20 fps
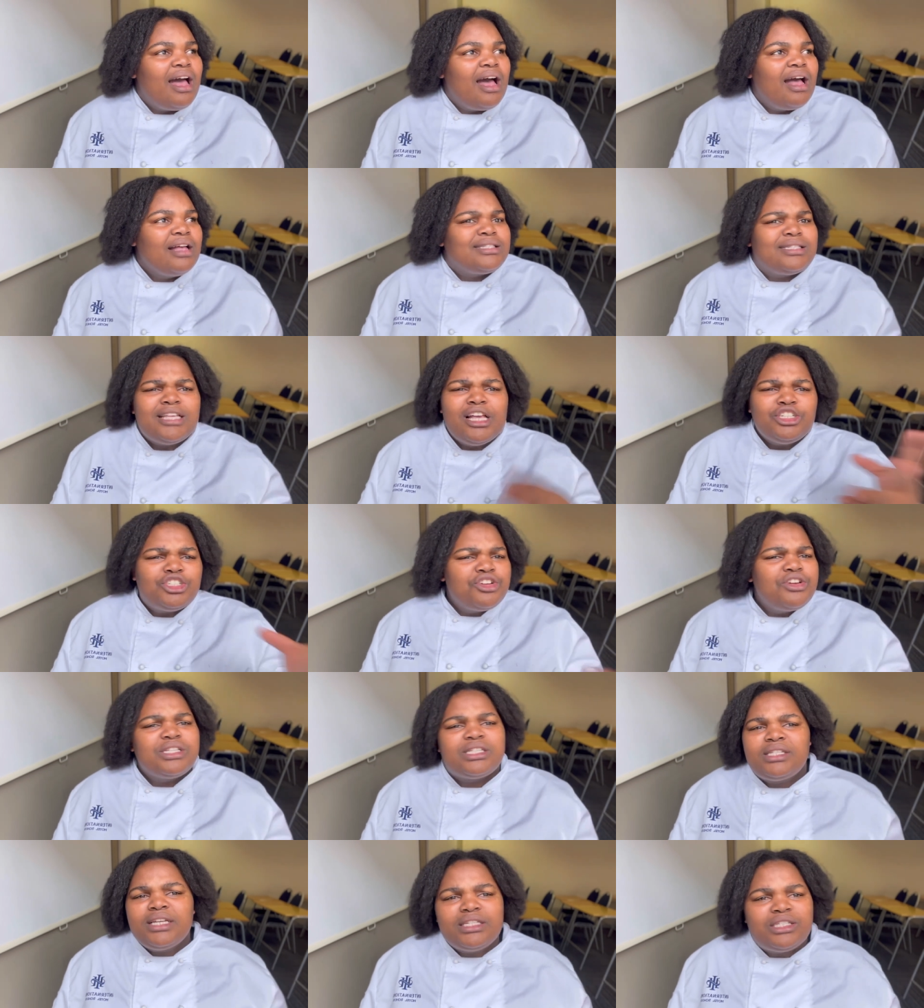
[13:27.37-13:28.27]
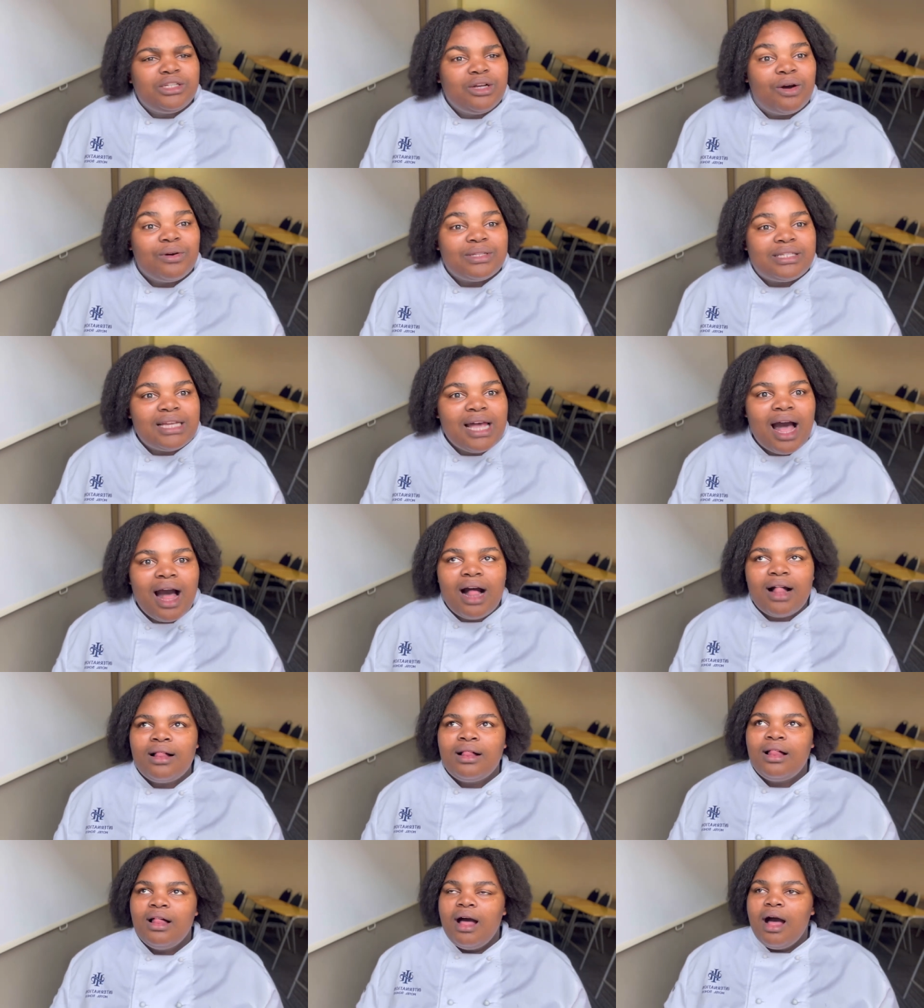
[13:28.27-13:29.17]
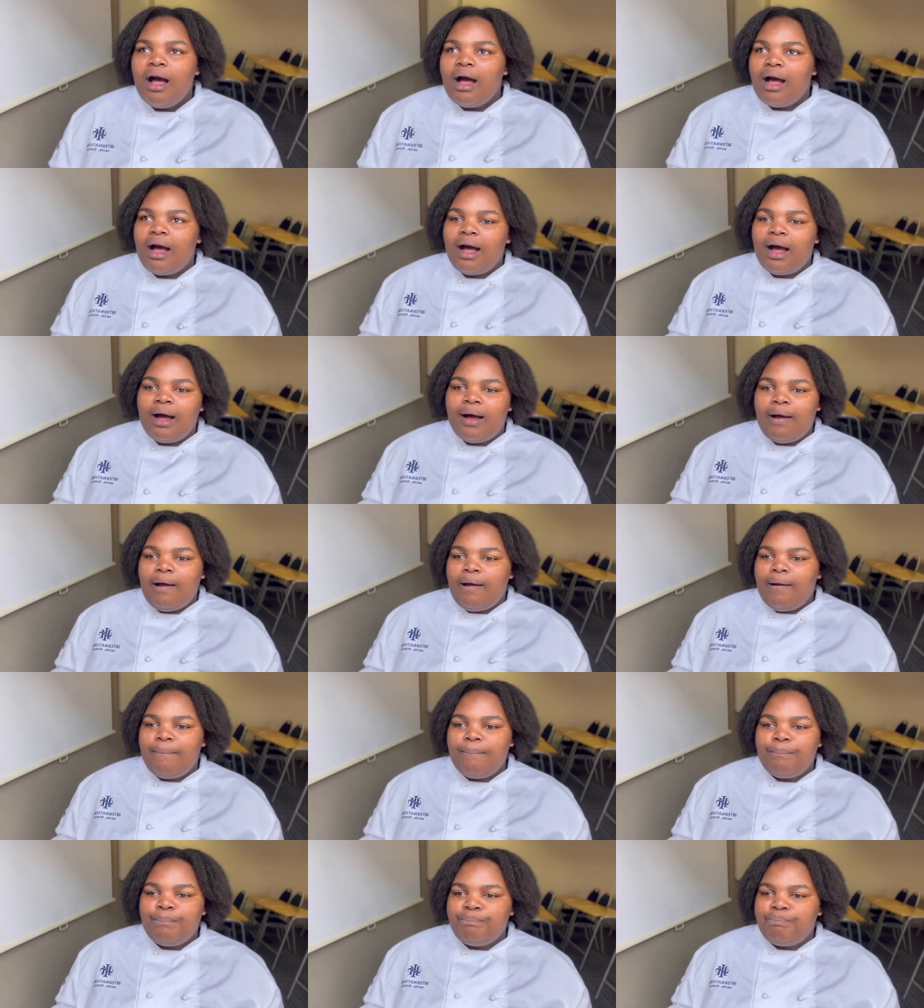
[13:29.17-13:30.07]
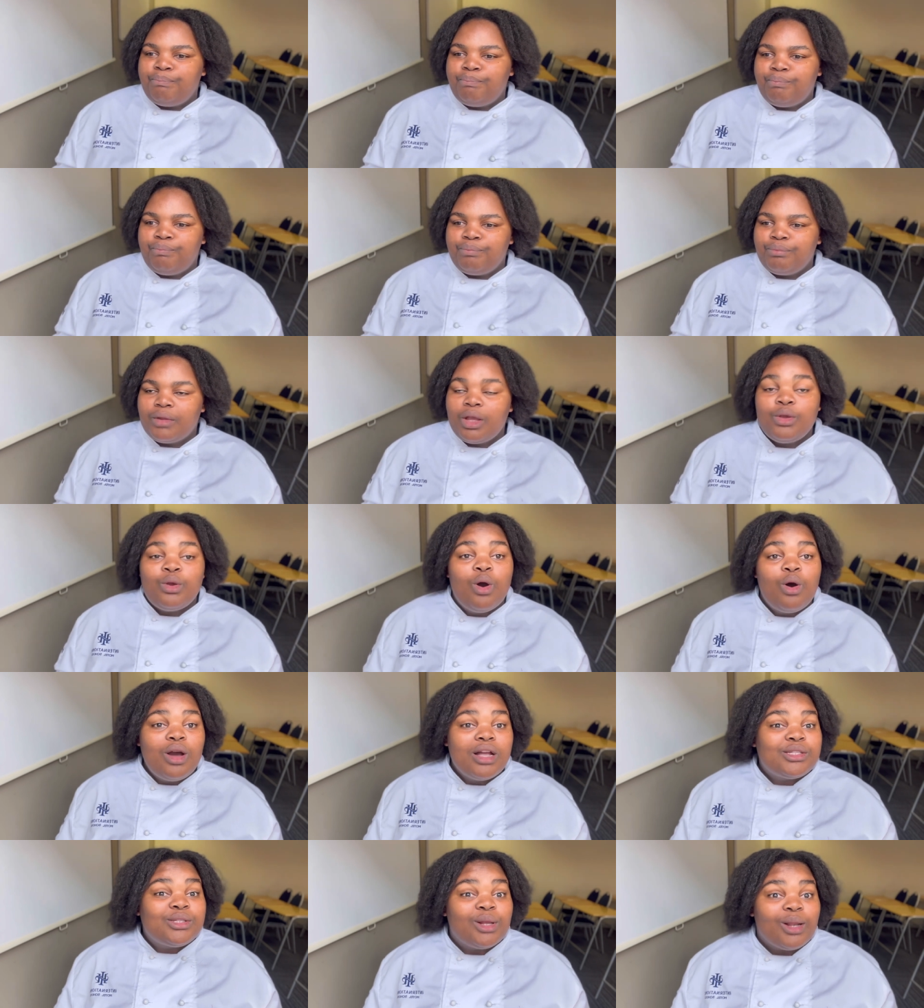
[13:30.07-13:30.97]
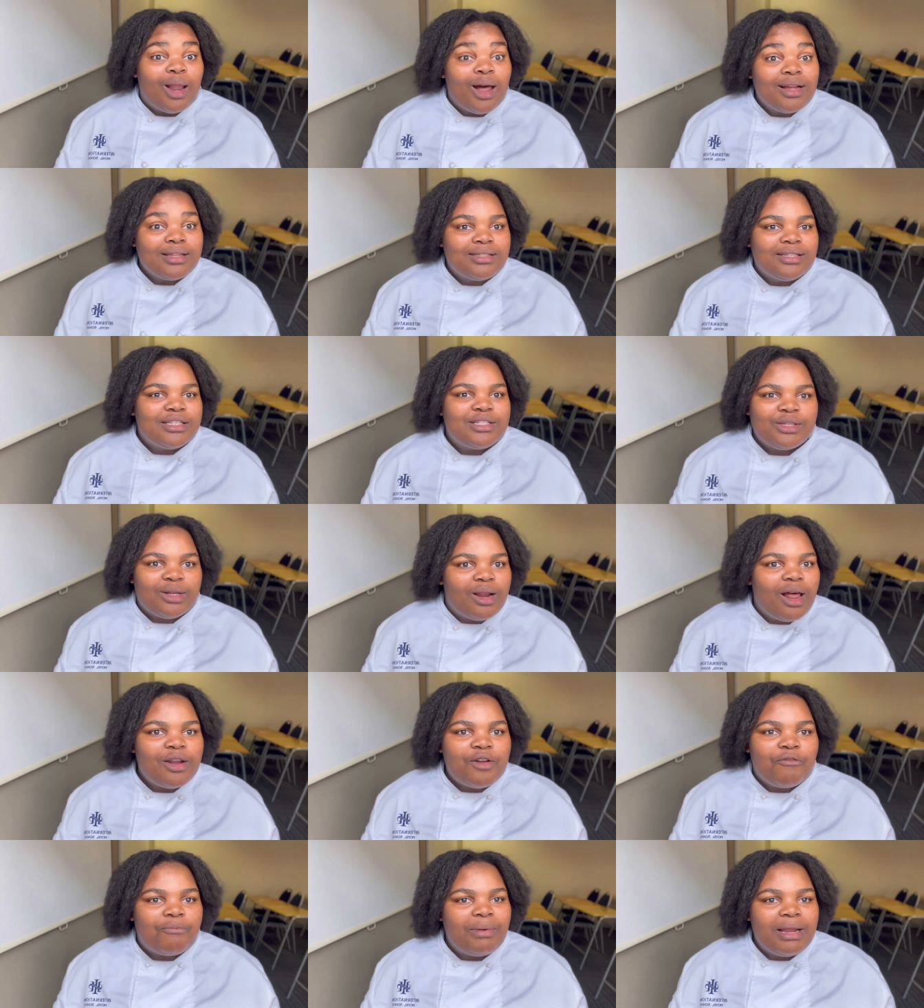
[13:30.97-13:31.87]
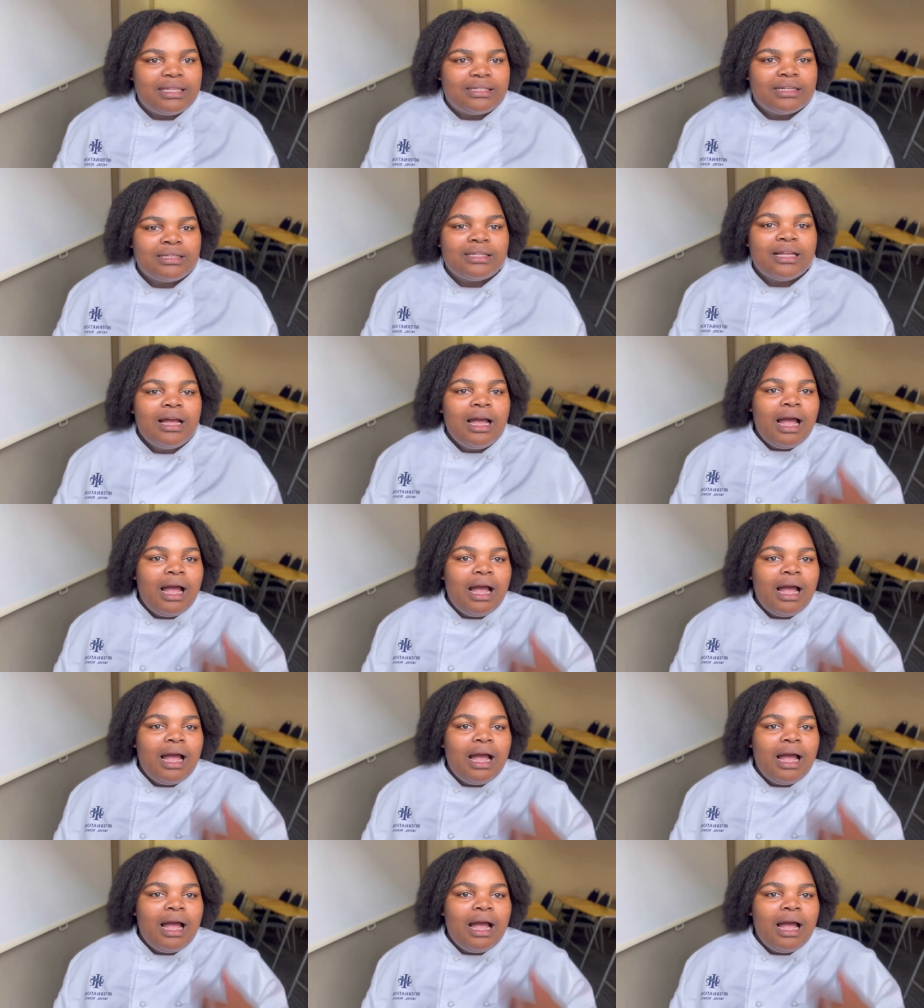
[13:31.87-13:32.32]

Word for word: Century City Hotel, um, yo, it's a lot, it's a lot of places.